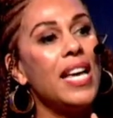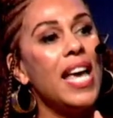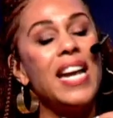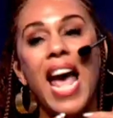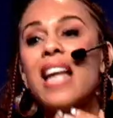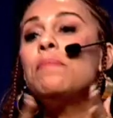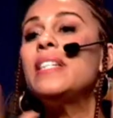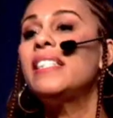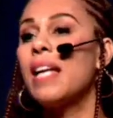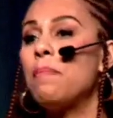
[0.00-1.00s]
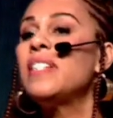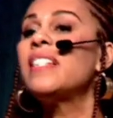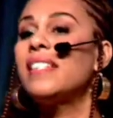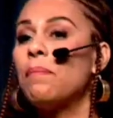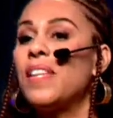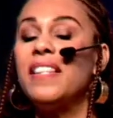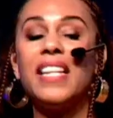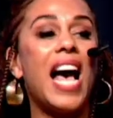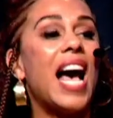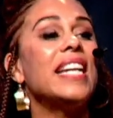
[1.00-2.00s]
and had me step into something that
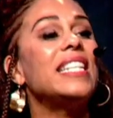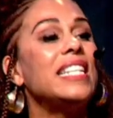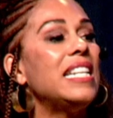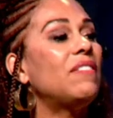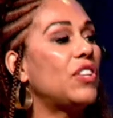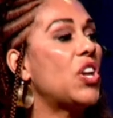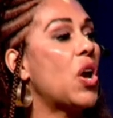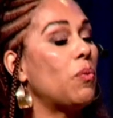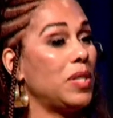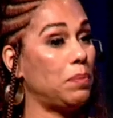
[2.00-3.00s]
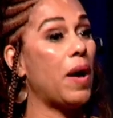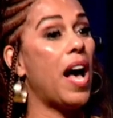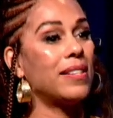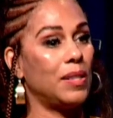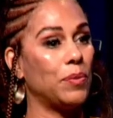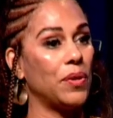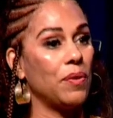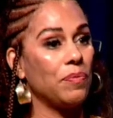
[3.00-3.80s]
I didn't even know was possible.